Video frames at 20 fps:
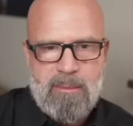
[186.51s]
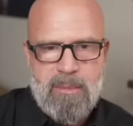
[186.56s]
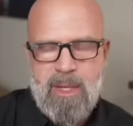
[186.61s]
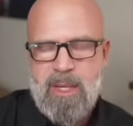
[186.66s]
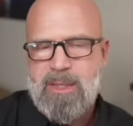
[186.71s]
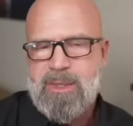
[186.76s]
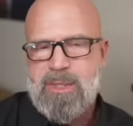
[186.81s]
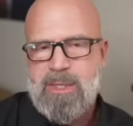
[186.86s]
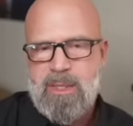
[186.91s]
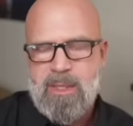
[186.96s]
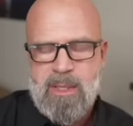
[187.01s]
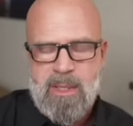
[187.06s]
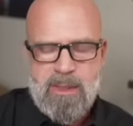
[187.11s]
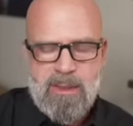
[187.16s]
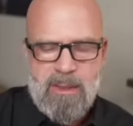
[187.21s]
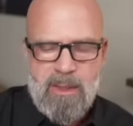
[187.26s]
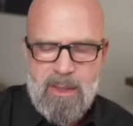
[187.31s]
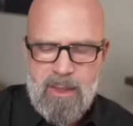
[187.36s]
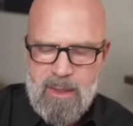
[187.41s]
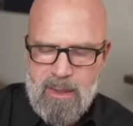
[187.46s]
boxing, kick,
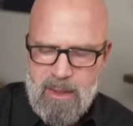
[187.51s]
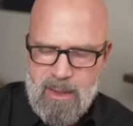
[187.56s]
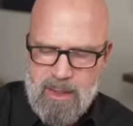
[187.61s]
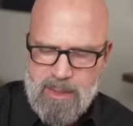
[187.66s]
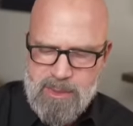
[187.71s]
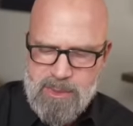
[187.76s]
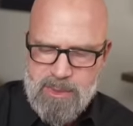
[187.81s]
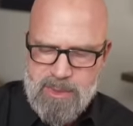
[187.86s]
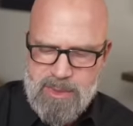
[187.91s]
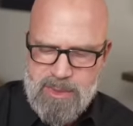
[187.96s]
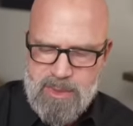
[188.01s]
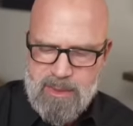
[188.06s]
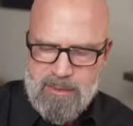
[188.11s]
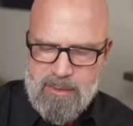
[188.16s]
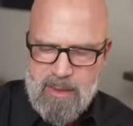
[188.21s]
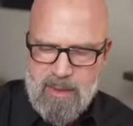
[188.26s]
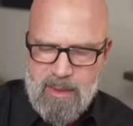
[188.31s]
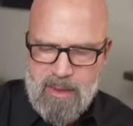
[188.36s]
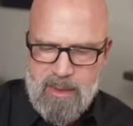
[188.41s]
all that sort of stuff.